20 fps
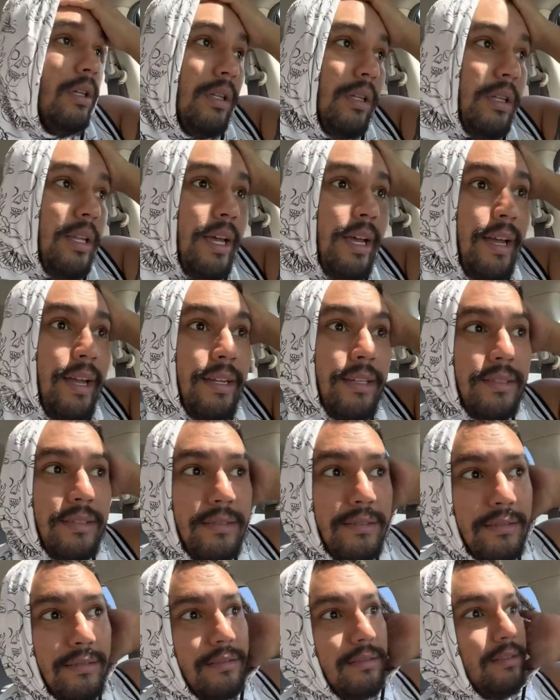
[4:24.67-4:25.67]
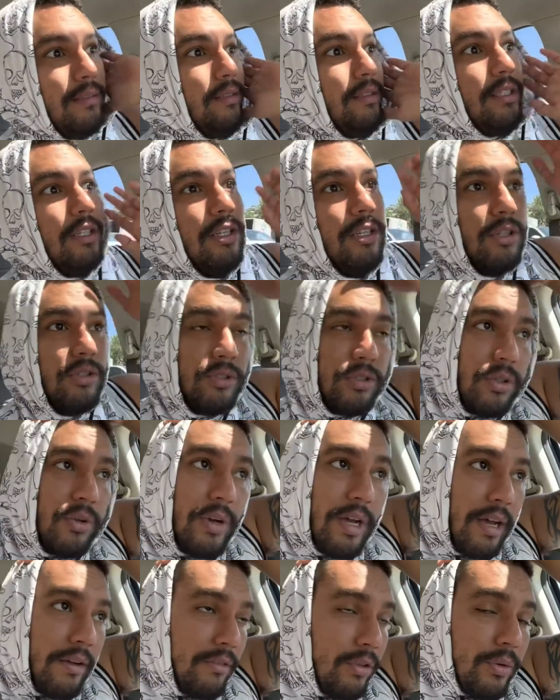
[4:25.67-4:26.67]
that the girls don't
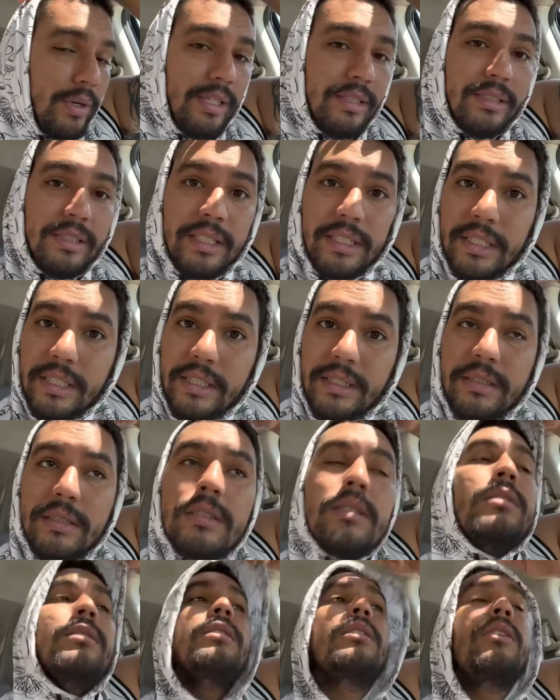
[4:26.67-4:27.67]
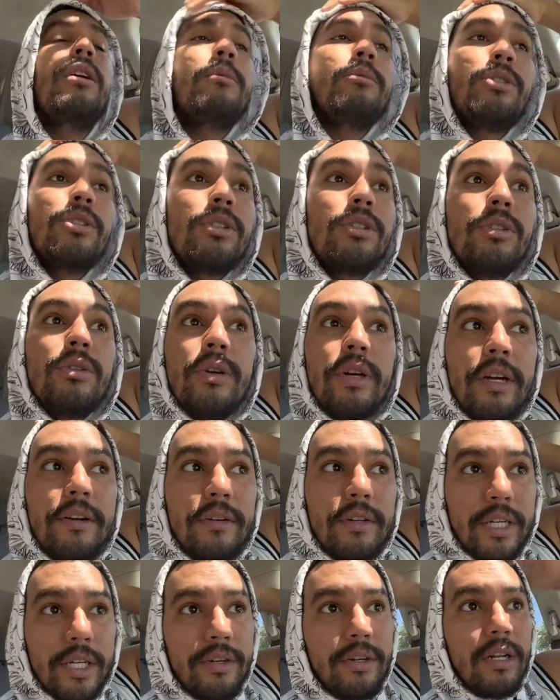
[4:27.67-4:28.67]
have no STDs. You know, I'm sure you'll
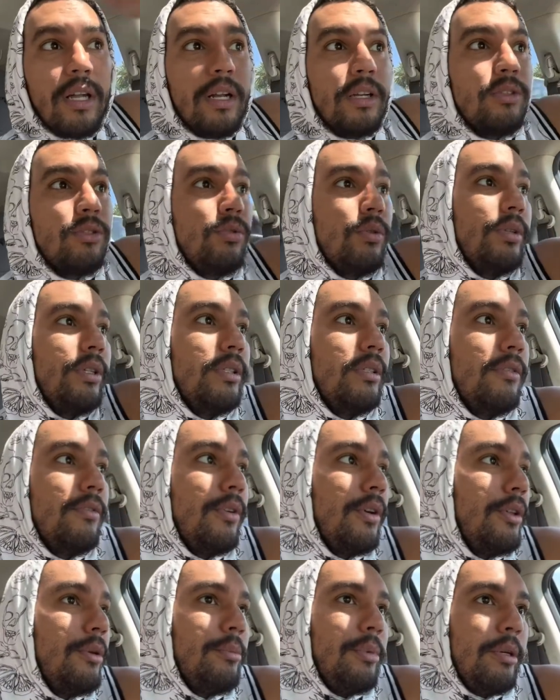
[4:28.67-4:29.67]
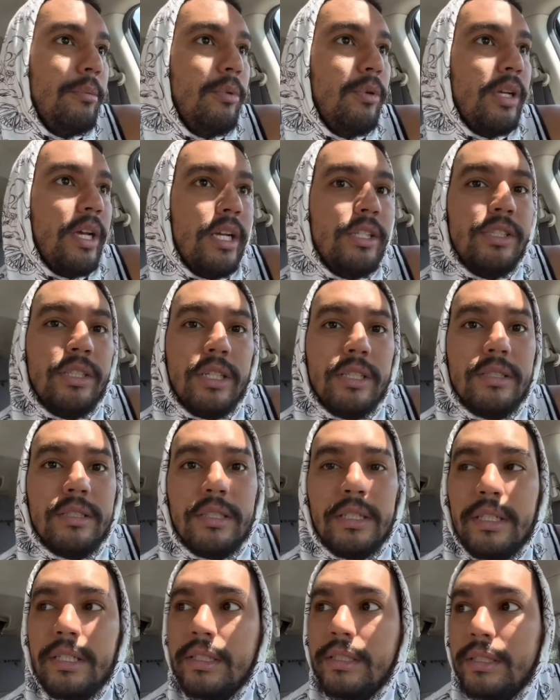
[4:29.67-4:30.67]
hear a lot of stories of other people catching
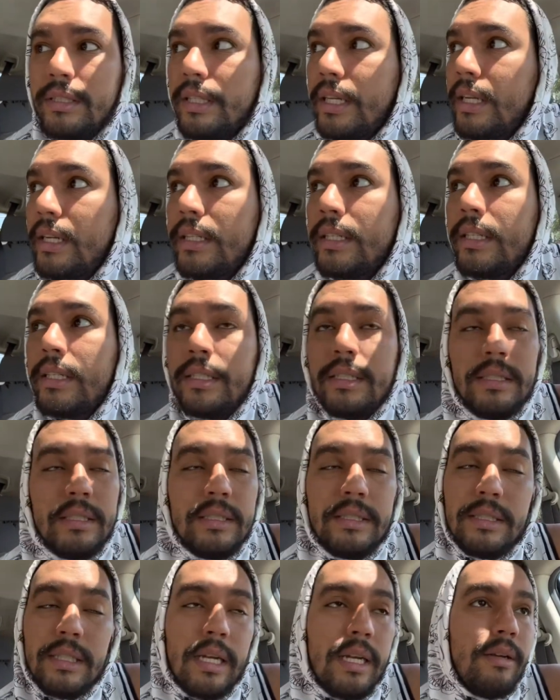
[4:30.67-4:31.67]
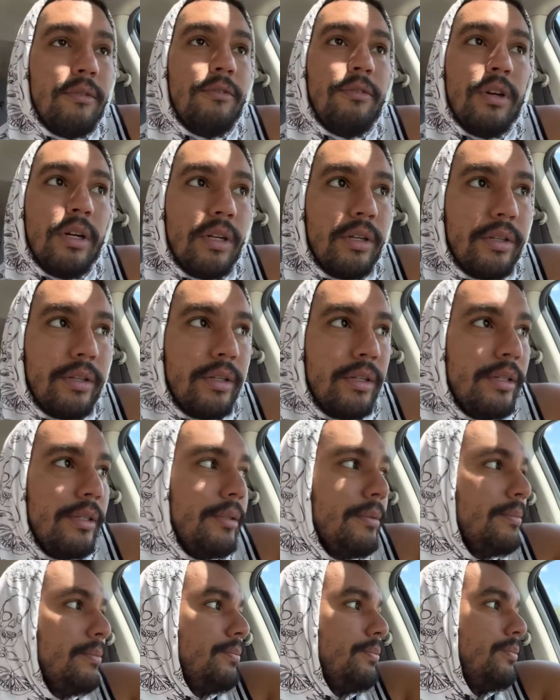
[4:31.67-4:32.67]
STDs, and that is not fun.
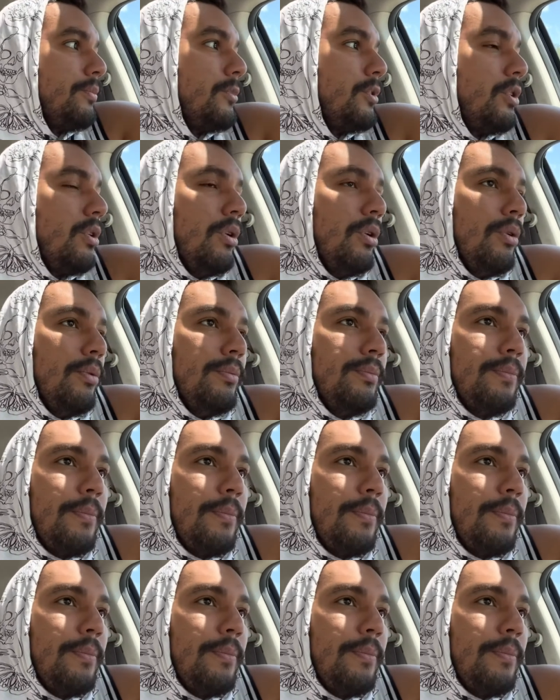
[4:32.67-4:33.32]
So,